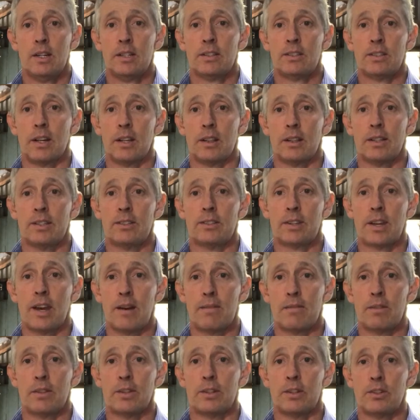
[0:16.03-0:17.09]
So let's
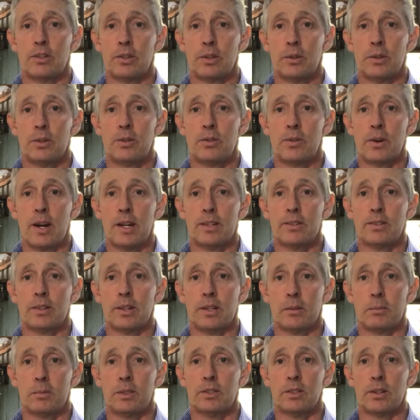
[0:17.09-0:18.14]
cover the two trace
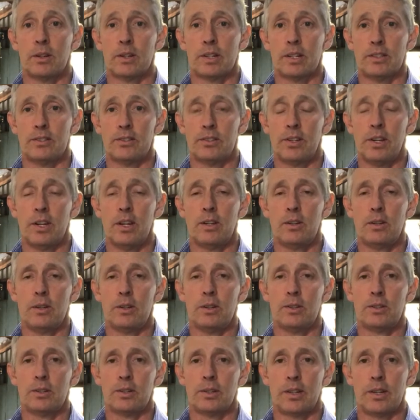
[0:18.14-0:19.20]
elements I
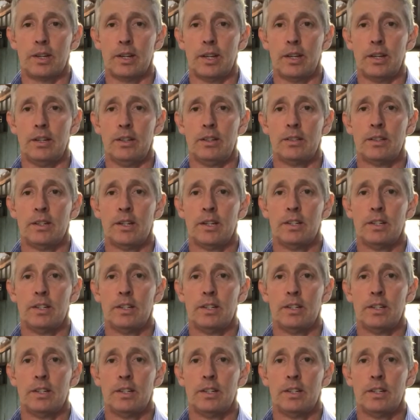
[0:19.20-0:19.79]
continue seeing